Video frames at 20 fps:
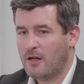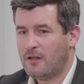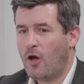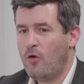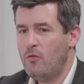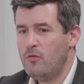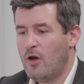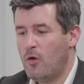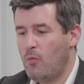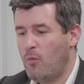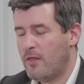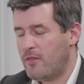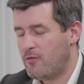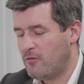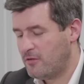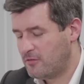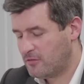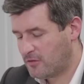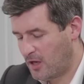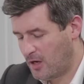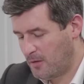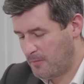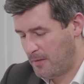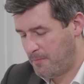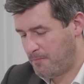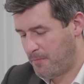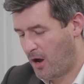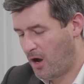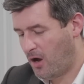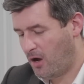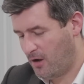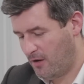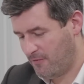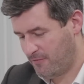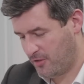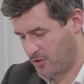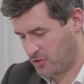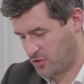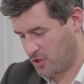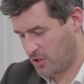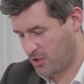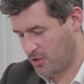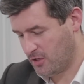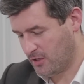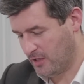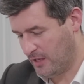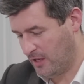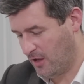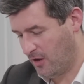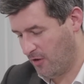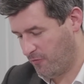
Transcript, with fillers: don't know whether it's going to be part of the journey